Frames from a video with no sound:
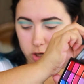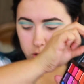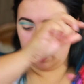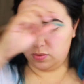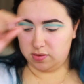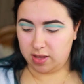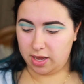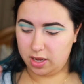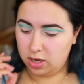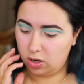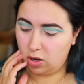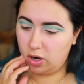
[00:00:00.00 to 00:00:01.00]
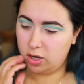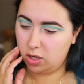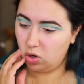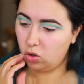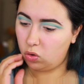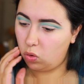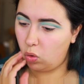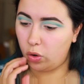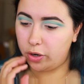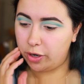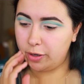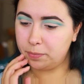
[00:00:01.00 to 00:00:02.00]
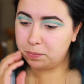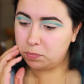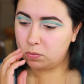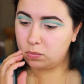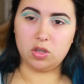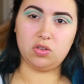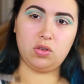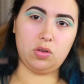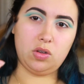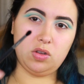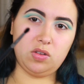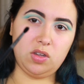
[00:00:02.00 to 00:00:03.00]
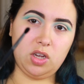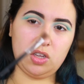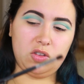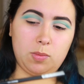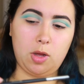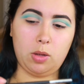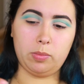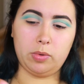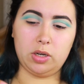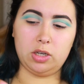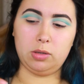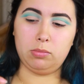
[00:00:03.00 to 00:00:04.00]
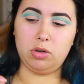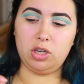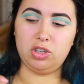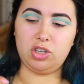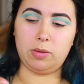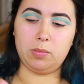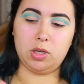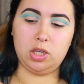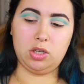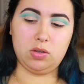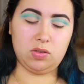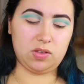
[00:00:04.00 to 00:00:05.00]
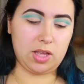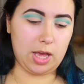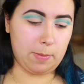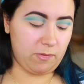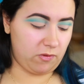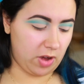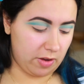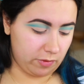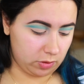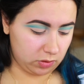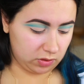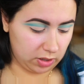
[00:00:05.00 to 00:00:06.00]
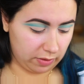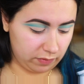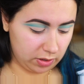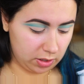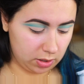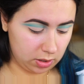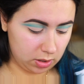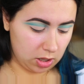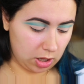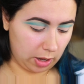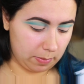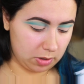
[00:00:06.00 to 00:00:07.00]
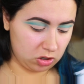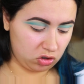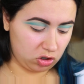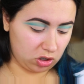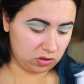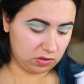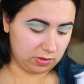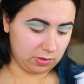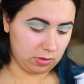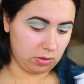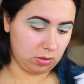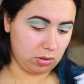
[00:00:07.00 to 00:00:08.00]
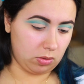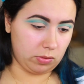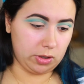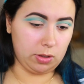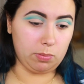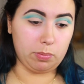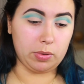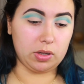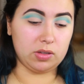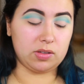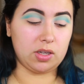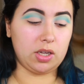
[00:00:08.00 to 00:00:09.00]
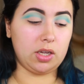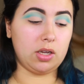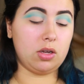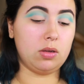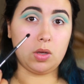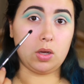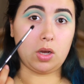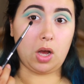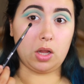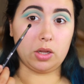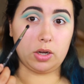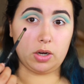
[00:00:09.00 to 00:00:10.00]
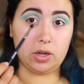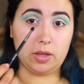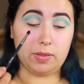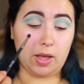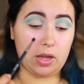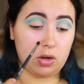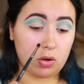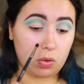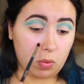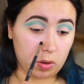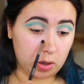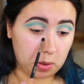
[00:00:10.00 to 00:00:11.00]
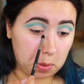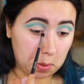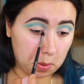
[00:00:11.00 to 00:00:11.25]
gonna use that in our inner corner. So using a small blending brush, I'm going to use the M507. I'm going to start slowly building color in that inner corner.